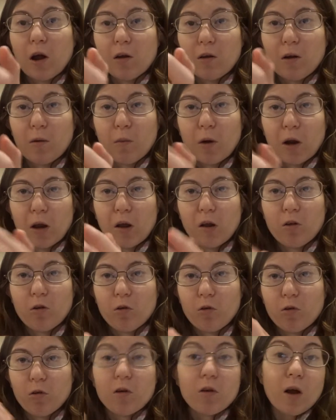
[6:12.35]
somebody can
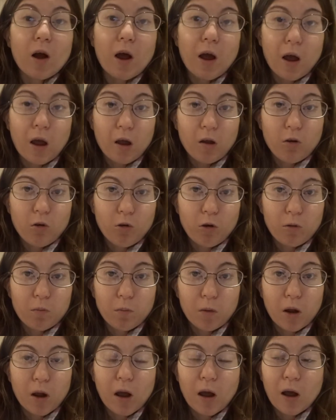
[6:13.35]
use a
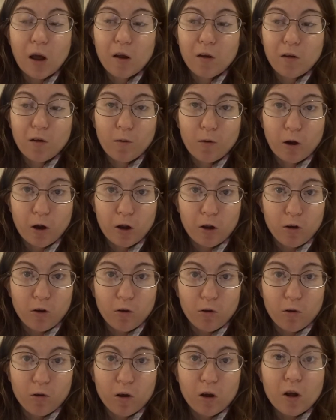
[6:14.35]
USB A, somebody can
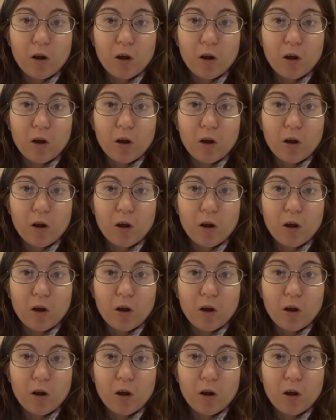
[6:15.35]
use